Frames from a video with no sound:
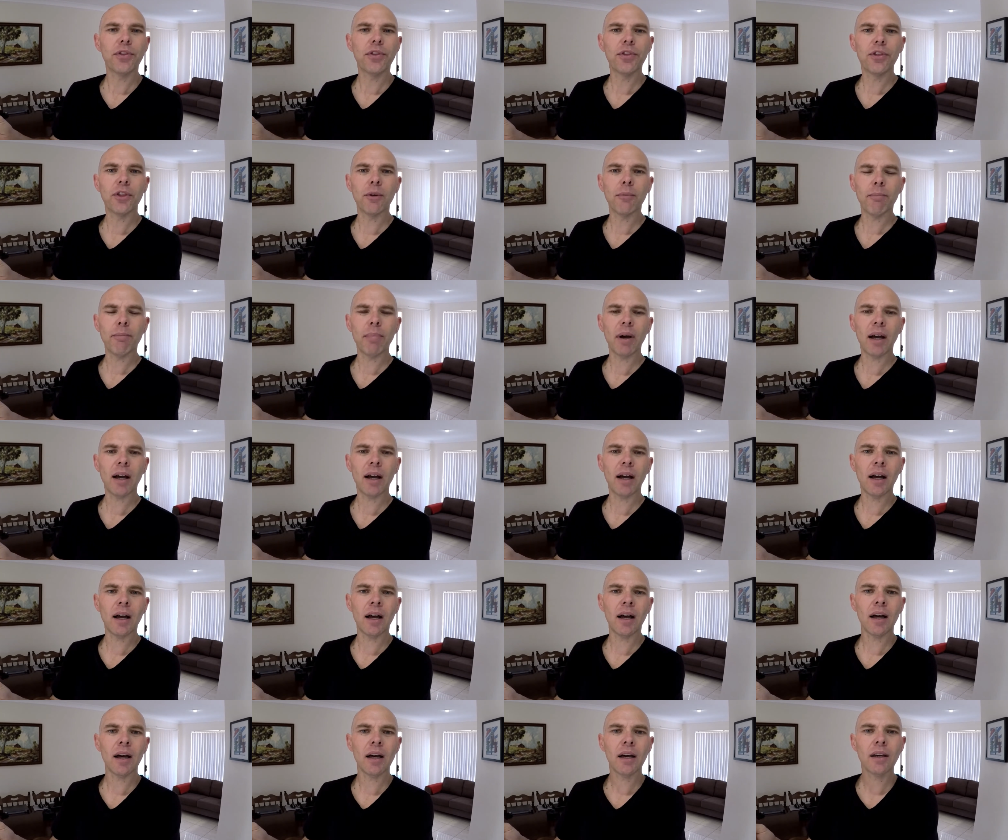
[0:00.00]
the
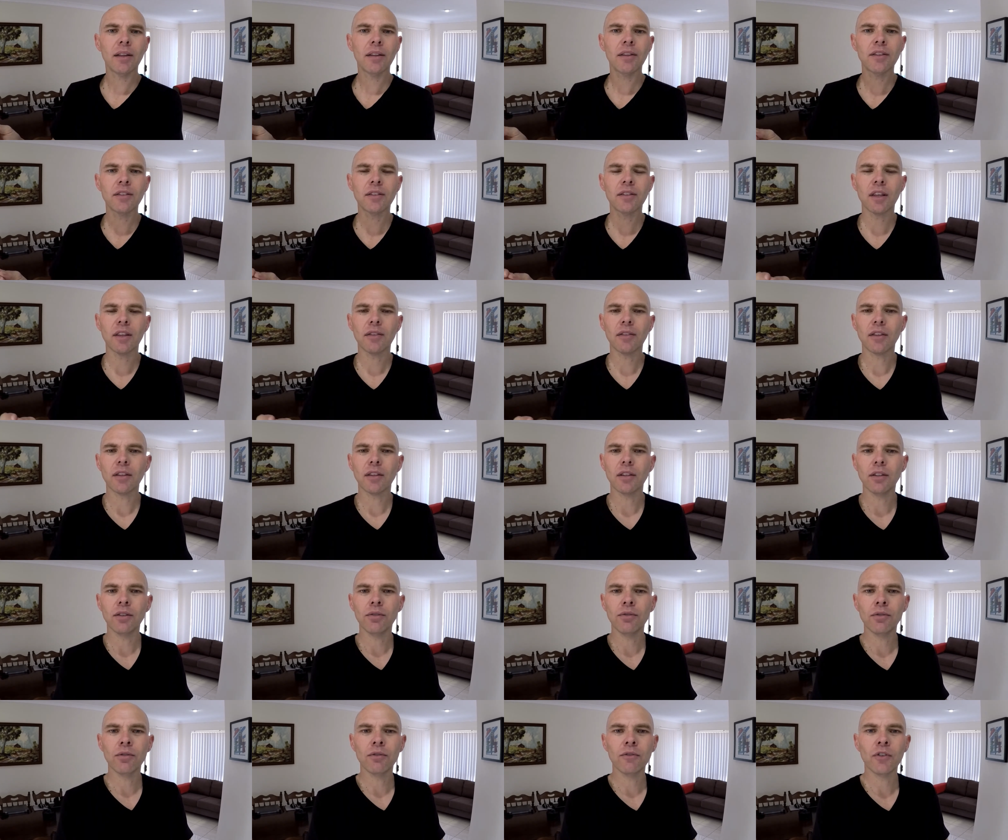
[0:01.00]
paths that the
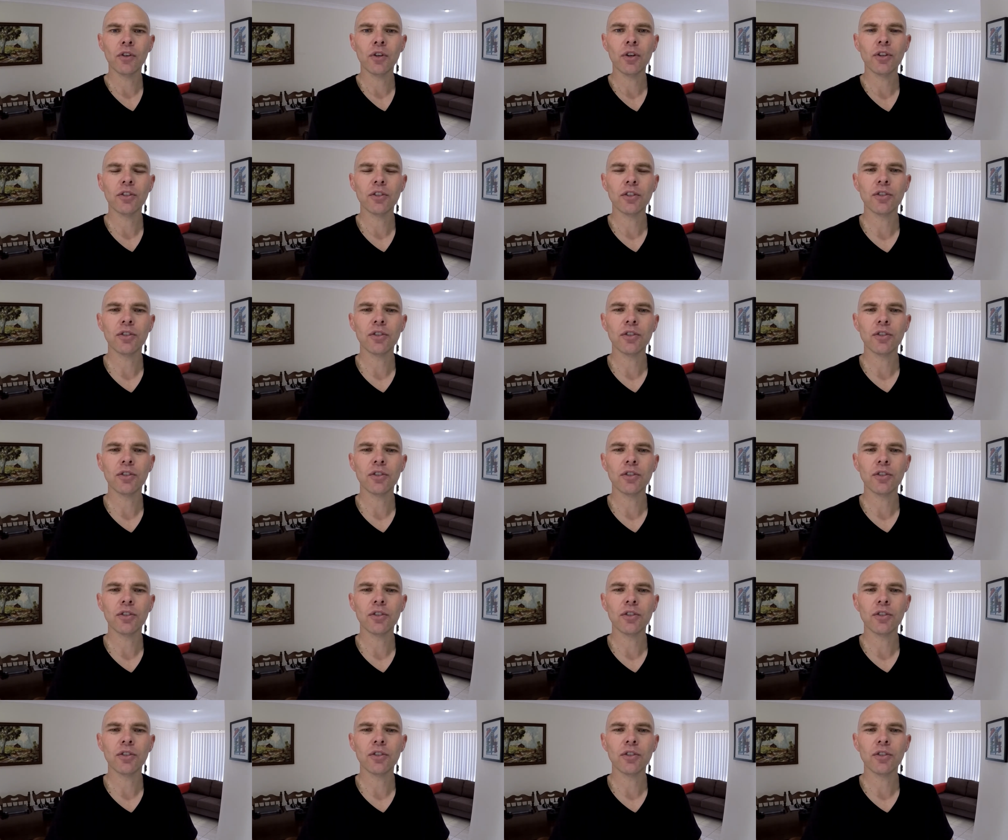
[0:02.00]
universe